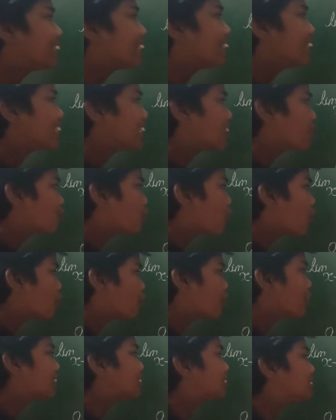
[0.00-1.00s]
the f
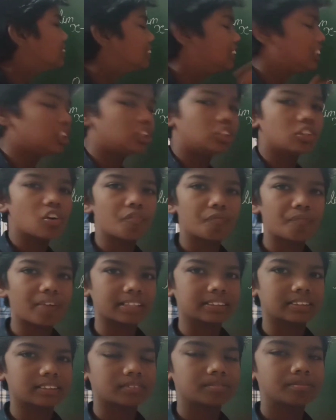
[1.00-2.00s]
of x and g of
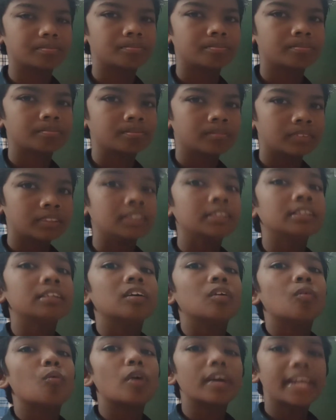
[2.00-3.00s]
x.
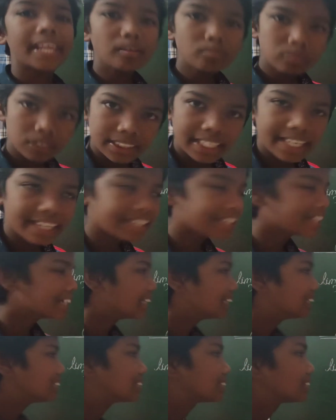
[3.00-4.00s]
What I am saying
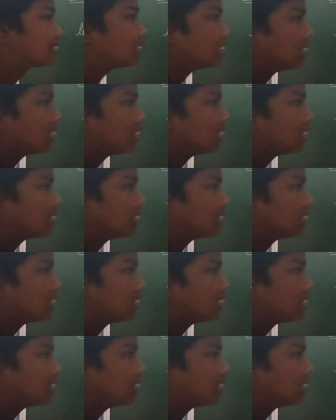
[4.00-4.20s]
is